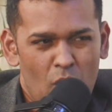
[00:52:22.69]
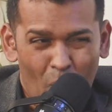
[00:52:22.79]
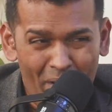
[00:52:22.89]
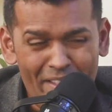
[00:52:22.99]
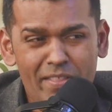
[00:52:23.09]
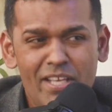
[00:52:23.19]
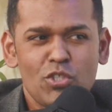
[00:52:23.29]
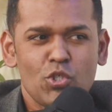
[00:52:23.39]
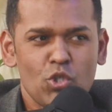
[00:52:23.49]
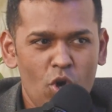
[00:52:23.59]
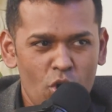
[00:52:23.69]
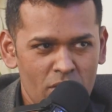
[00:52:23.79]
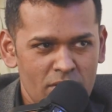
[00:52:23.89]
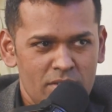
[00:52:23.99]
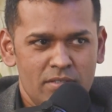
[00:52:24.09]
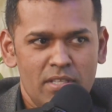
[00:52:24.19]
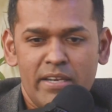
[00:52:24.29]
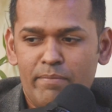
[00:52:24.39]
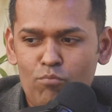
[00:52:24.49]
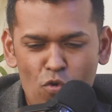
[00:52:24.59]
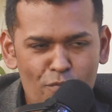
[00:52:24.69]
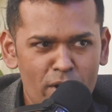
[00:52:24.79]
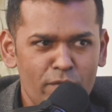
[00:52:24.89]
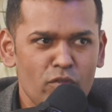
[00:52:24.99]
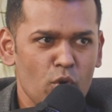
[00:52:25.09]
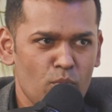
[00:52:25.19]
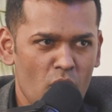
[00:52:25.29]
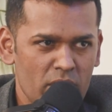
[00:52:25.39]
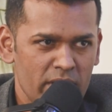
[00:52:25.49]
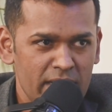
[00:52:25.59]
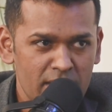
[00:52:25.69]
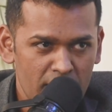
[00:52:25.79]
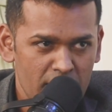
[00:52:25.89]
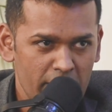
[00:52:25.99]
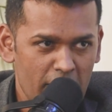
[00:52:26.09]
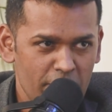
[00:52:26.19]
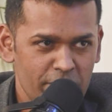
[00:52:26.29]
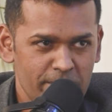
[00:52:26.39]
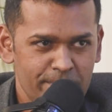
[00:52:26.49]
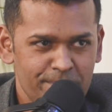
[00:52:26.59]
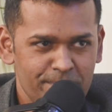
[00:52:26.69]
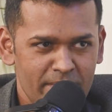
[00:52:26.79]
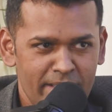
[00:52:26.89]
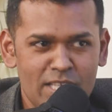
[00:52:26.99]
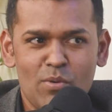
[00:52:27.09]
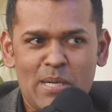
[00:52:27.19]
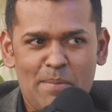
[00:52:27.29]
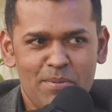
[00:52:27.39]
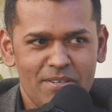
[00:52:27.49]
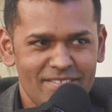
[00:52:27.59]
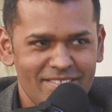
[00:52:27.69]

When they saw the movement of the robot in the graph, guess what happened?